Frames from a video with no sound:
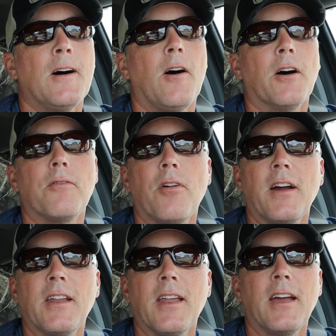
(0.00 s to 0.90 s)
on
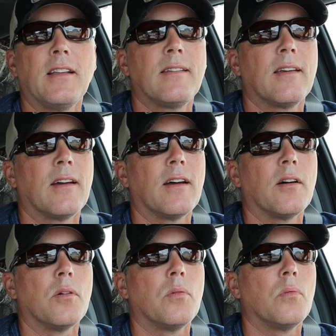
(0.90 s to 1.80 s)
Friday night.
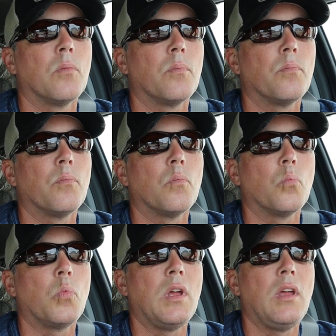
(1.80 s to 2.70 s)

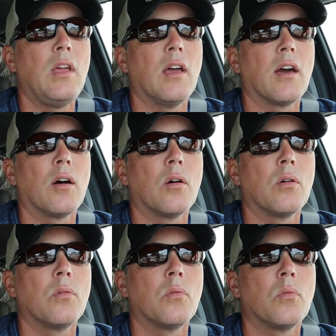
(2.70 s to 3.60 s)
We
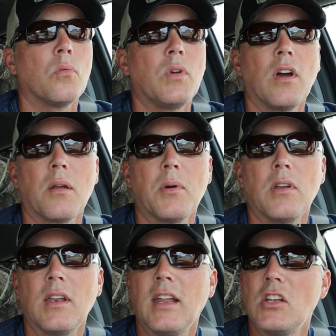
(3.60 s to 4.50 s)
got
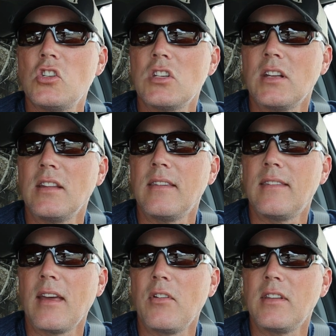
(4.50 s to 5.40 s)
about 1 inch and
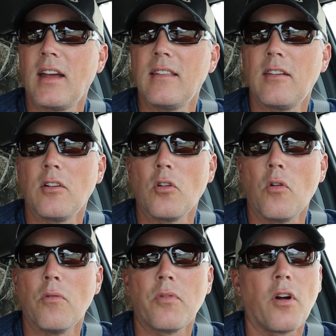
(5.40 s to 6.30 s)
7/10 here on the
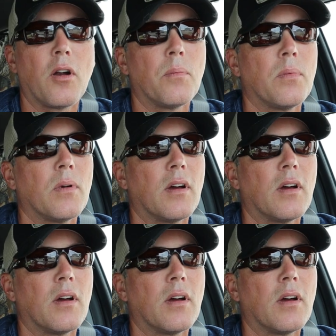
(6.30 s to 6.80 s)
home farm.